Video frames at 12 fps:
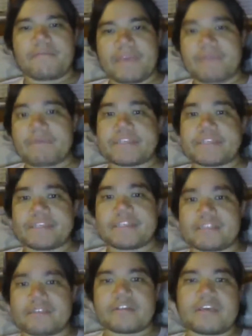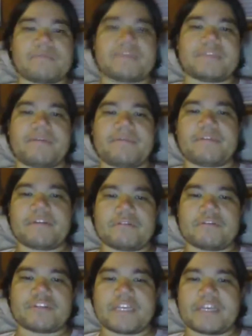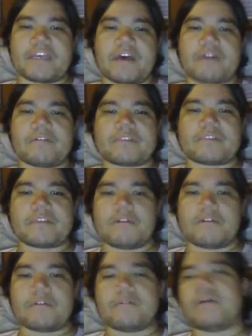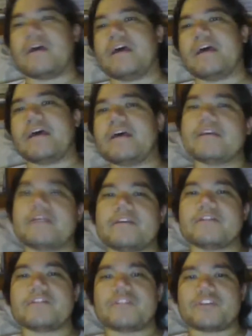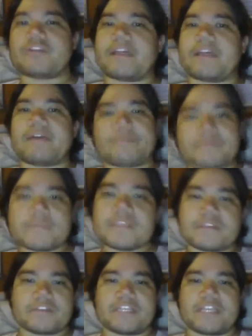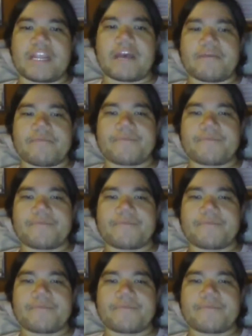If you haven't seen this clip, definitely go check it out. So go clip, check it out.